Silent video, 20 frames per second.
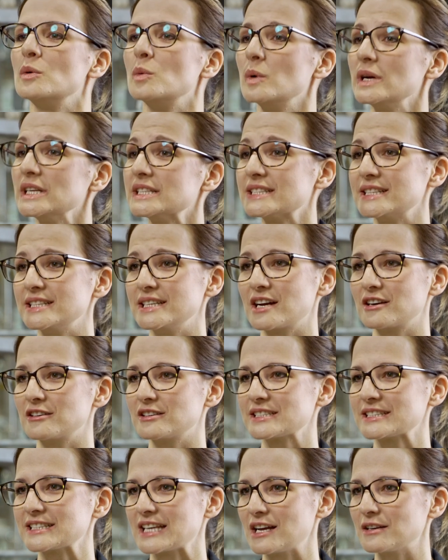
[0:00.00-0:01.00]
We see
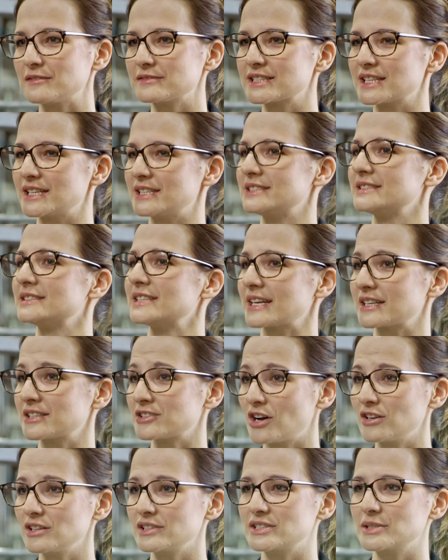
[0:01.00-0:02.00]
ourselves as
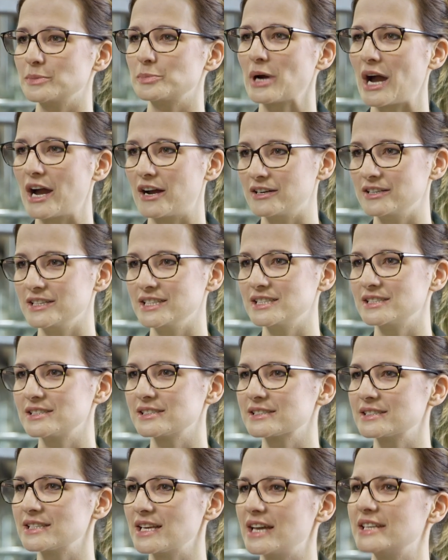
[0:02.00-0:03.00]
technology
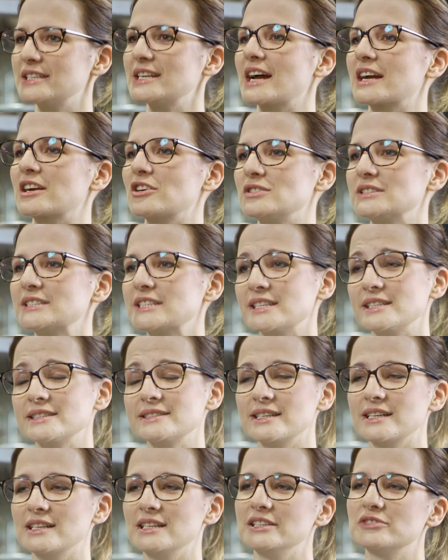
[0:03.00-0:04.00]
pioneers and are
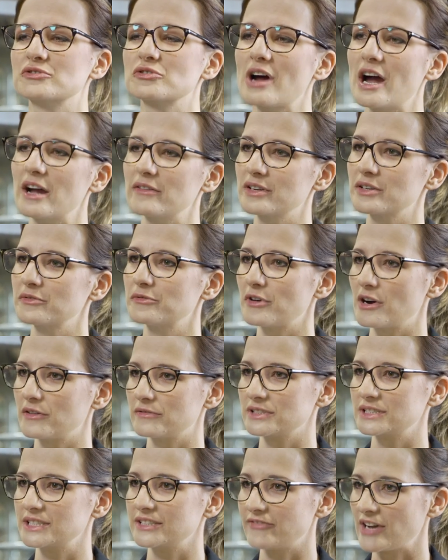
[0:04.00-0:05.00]
consistently driving
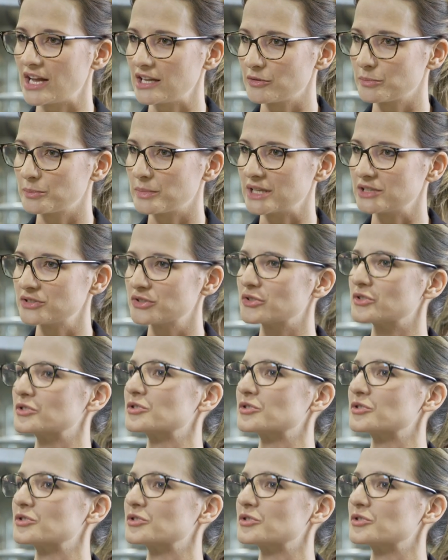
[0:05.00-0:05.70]
forward development to